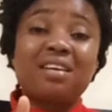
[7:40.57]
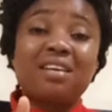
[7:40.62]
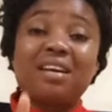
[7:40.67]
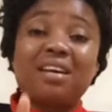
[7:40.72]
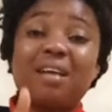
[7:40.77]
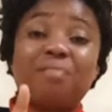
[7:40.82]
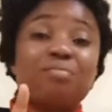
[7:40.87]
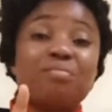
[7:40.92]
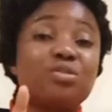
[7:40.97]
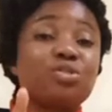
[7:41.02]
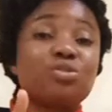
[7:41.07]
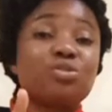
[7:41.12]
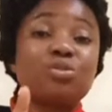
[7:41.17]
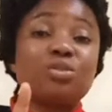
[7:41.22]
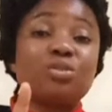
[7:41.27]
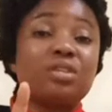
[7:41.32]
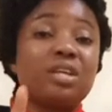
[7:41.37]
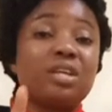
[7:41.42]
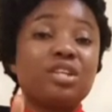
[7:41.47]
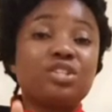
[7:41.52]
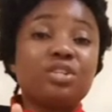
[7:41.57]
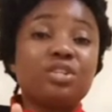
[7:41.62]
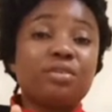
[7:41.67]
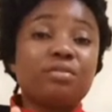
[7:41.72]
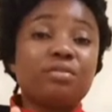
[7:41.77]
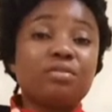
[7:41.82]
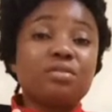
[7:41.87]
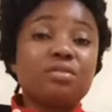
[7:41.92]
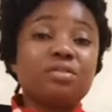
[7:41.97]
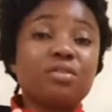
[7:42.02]
can be so
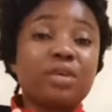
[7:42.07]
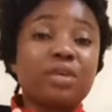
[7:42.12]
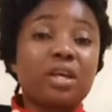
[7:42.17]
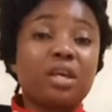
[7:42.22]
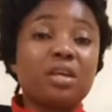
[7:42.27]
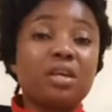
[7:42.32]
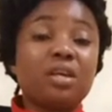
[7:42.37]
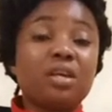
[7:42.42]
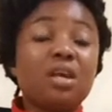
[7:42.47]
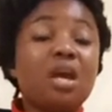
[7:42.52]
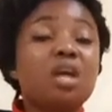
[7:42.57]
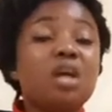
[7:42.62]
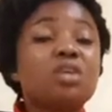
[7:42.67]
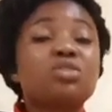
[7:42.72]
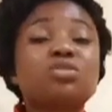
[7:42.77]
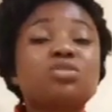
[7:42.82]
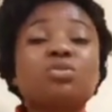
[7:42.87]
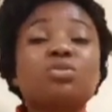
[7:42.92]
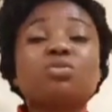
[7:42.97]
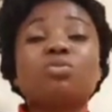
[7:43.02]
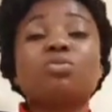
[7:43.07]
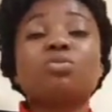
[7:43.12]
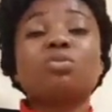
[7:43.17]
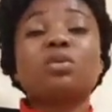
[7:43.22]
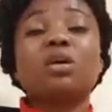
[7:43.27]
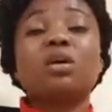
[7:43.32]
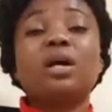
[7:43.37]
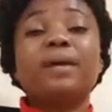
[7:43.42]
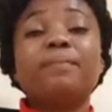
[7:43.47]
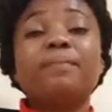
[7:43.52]
dangerous. Okay, so
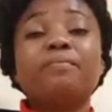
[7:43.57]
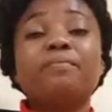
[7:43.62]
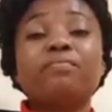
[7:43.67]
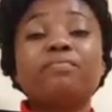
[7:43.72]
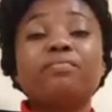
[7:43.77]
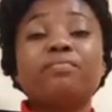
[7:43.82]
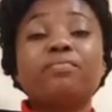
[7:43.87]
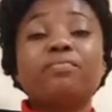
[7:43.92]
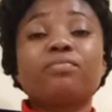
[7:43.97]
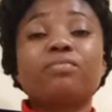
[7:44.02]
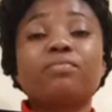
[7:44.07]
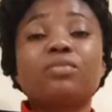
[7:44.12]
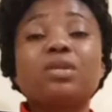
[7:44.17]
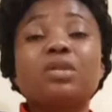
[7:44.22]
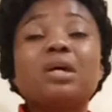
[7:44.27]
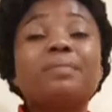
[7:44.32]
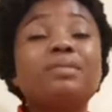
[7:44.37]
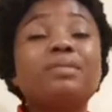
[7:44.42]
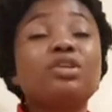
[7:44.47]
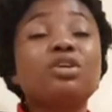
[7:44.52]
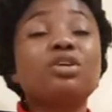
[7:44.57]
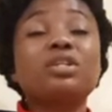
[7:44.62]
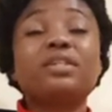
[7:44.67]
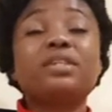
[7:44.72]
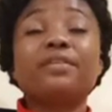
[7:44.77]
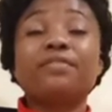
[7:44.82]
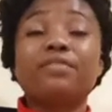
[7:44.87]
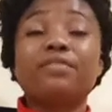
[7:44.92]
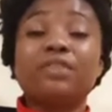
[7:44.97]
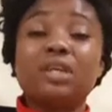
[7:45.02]
not
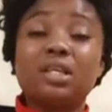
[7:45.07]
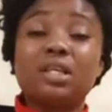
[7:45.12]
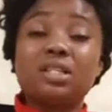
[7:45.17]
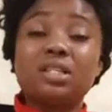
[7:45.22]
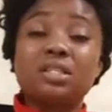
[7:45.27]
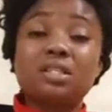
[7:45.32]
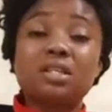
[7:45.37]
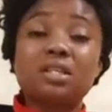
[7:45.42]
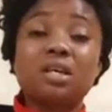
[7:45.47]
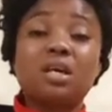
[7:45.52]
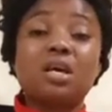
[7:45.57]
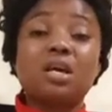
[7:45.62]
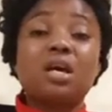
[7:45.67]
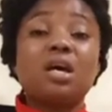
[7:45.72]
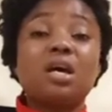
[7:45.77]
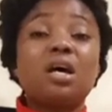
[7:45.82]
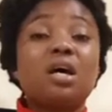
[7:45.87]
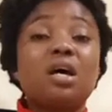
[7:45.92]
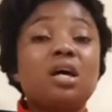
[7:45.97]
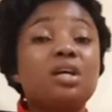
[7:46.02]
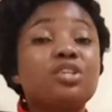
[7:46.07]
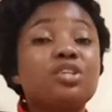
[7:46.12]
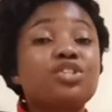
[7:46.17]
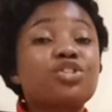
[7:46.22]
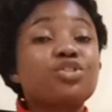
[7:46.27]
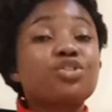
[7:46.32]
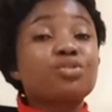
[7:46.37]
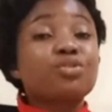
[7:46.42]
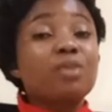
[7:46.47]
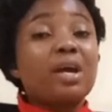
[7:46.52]
deviate.
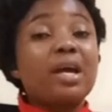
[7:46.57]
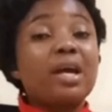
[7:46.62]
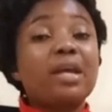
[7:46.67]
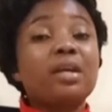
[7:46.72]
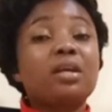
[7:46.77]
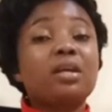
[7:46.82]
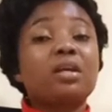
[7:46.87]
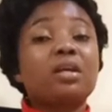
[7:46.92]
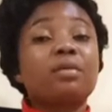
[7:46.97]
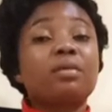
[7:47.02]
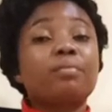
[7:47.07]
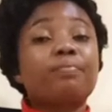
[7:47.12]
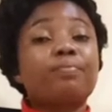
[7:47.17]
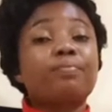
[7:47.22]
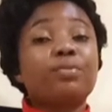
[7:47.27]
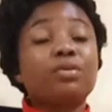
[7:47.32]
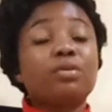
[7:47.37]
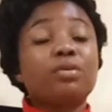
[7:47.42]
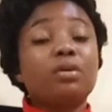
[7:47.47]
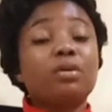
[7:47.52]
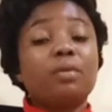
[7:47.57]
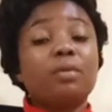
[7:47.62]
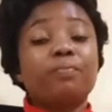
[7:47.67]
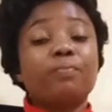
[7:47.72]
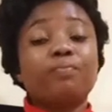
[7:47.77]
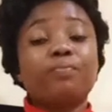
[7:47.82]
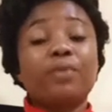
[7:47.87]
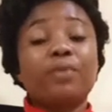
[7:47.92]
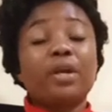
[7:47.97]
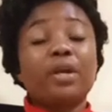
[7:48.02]
Try
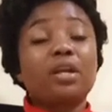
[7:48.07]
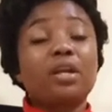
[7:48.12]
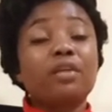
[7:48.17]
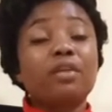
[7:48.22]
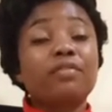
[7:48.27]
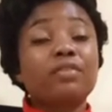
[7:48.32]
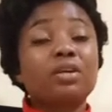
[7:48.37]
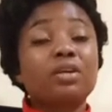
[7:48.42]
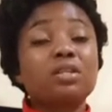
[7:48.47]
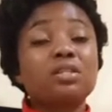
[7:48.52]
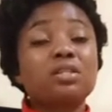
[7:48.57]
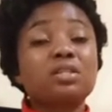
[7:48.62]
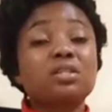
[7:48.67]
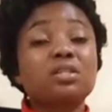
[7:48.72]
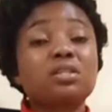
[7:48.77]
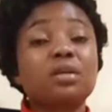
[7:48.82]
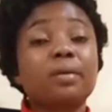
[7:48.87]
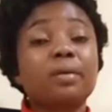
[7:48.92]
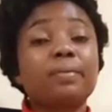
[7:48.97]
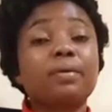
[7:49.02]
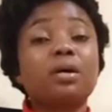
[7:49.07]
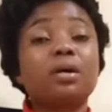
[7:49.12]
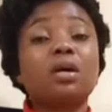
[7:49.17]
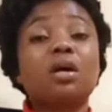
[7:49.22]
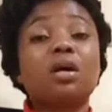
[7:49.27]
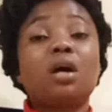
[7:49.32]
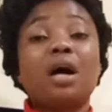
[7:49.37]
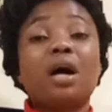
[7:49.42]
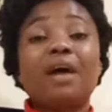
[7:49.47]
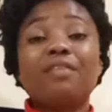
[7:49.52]
breaking of course itself
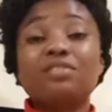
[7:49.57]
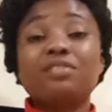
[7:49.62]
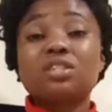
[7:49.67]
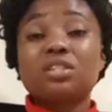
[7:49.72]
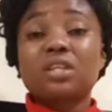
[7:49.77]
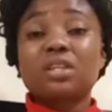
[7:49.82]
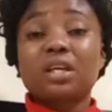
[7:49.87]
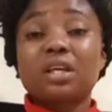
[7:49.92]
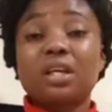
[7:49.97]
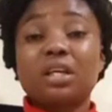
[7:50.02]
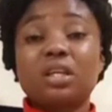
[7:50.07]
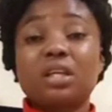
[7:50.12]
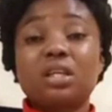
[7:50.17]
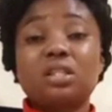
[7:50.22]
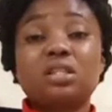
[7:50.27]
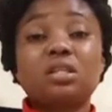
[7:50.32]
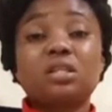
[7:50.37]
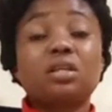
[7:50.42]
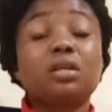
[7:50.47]
after taking it,